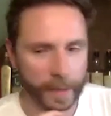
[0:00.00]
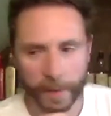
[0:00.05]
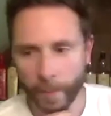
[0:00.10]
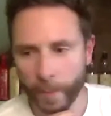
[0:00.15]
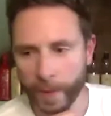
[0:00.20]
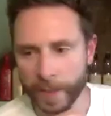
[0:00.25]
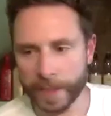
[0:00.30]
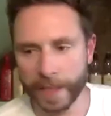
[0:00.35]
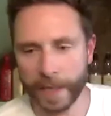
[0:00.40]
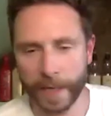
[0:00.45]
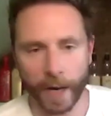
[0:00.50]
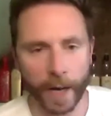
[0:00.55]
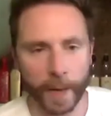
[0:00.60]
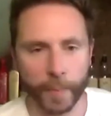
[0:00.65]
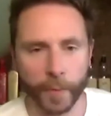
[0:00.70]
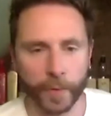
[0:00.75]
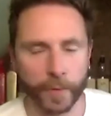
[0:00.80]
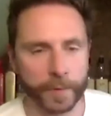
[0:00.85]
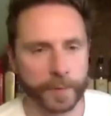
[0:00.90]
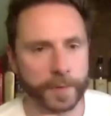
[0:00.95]
whiskey
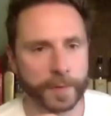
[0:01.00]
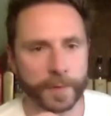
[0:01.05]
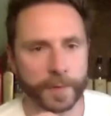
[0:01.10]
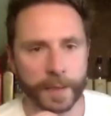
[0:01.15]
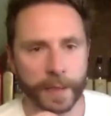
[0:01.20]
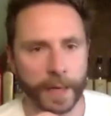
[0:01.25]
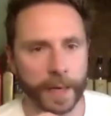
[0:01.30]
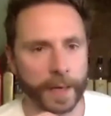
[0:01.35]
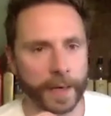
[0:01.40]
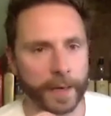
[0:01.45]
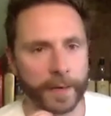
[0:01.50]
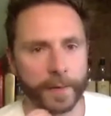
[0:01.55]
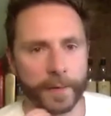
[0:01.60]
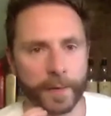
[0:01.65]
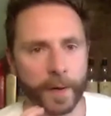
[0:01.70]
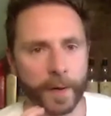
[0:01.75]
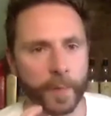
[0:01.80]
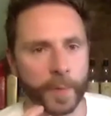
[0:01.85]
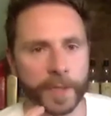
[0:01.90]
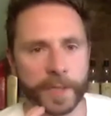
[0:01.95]
highballs, like
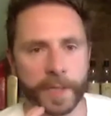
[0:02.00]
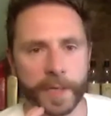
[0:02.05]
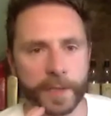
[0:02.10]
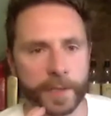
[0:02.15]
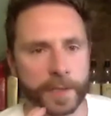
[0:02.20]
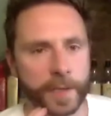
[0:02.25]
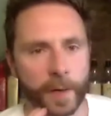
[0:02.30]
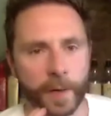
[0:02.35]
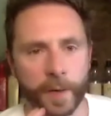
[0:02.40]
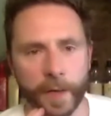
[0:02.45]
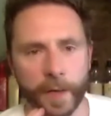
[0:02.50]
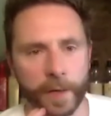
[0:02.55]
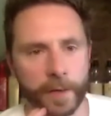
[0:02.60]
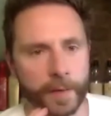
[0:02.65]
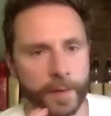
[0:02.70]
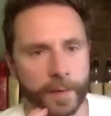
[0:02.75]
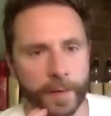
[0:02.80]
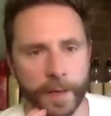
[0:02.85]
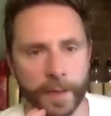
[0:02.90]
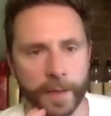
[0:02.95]
a whiskey and soda,
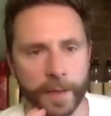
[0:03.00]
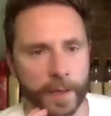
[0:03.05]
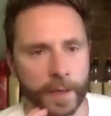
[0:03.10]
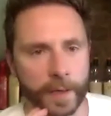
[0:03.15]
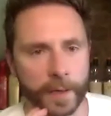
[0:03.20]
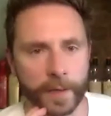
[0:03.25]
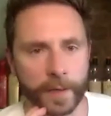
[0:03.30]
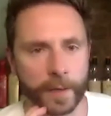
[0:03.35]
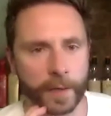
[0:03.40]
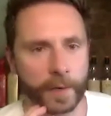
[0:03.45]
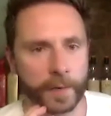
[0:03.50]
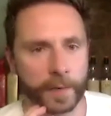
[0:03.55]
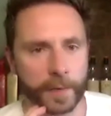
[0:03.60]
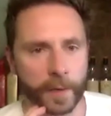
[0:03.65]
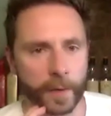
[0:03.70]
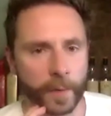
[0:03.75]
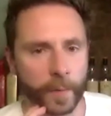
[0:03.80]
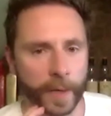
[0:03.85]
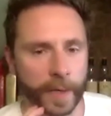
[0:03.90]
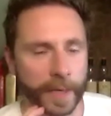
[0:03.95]
I think goes a
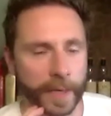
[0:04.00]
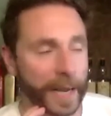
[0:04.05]
long way.